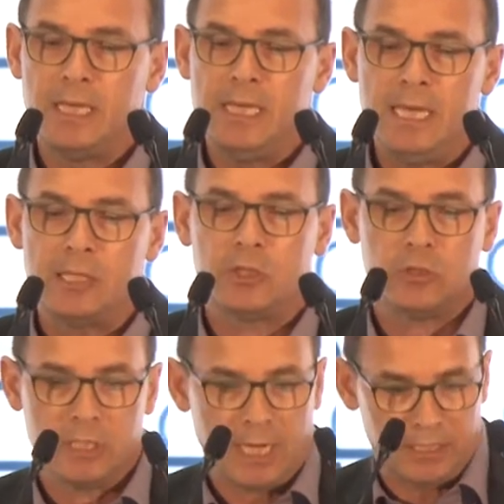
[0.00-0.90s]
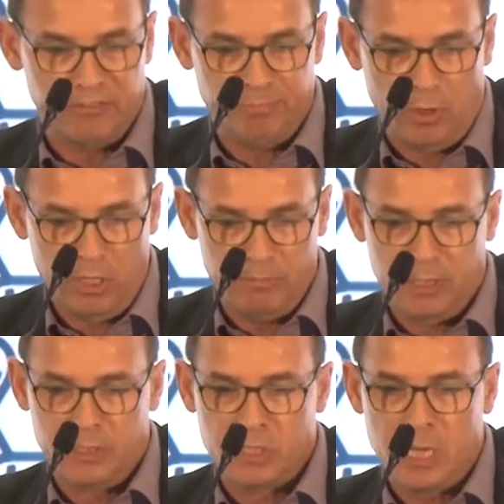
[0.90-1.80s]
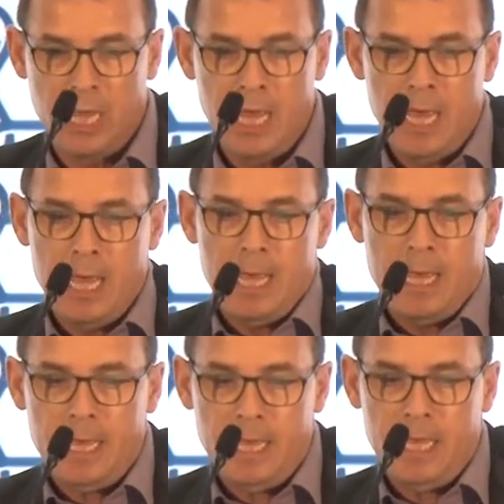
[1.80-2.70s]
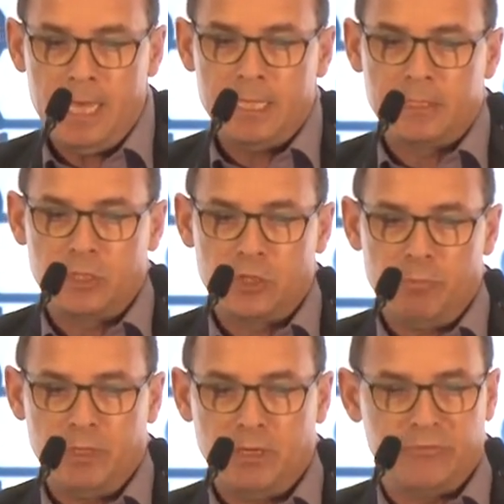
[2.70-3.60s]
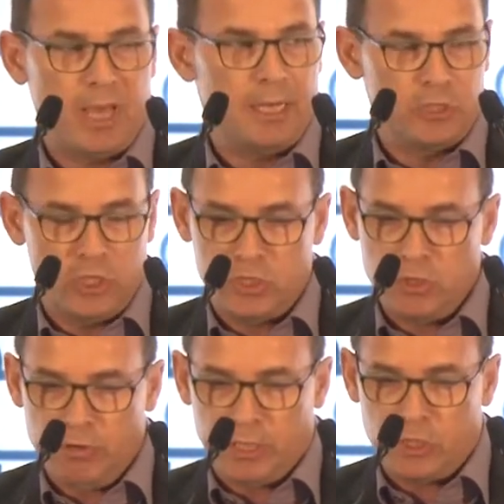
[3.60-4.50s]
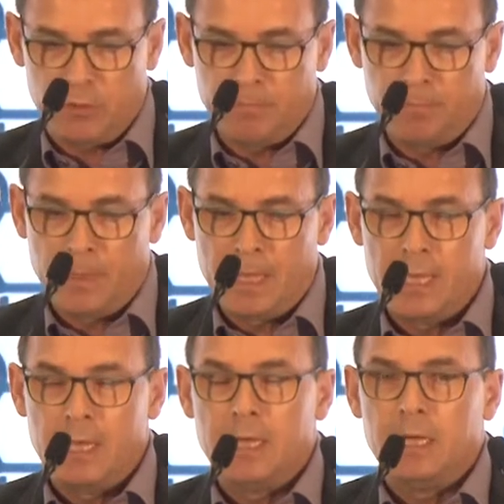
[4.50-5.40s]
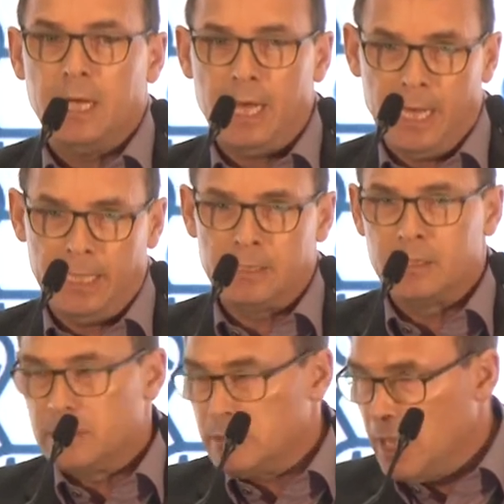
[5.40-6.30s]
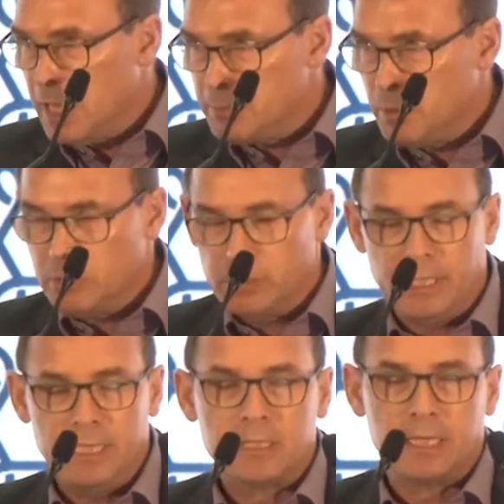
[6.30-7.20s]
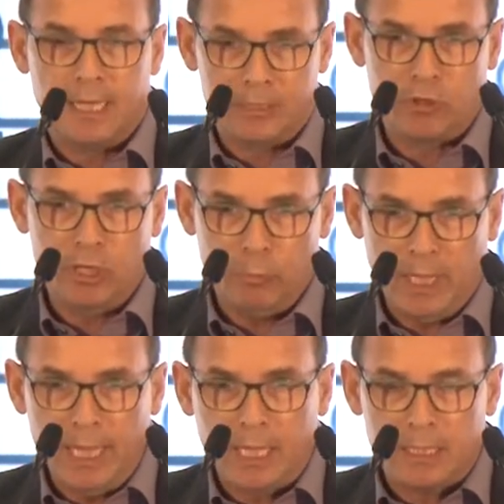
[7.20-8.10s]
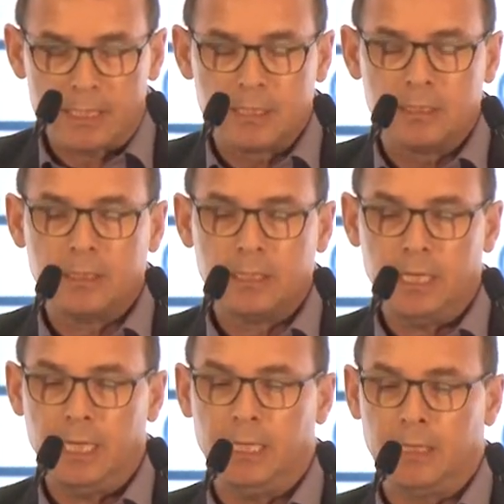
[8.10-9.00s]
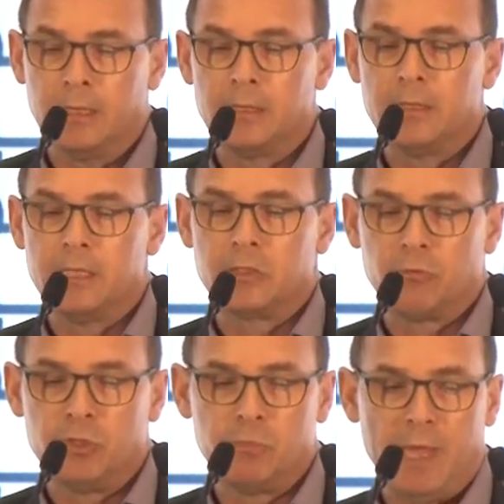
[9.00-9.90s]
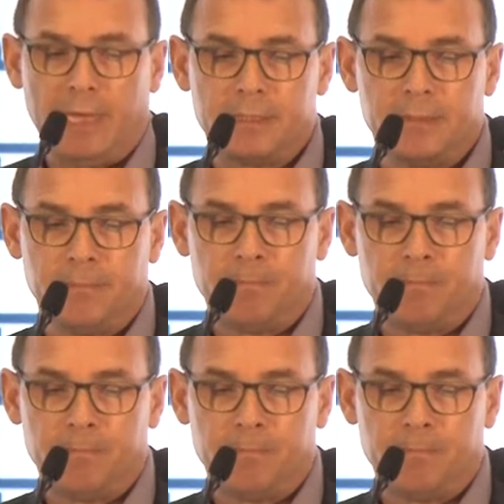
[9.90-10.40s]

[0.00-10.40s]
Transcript: heat conductive polymers, is the topic of energy storage and last but not least, electrical vehicles in this respect.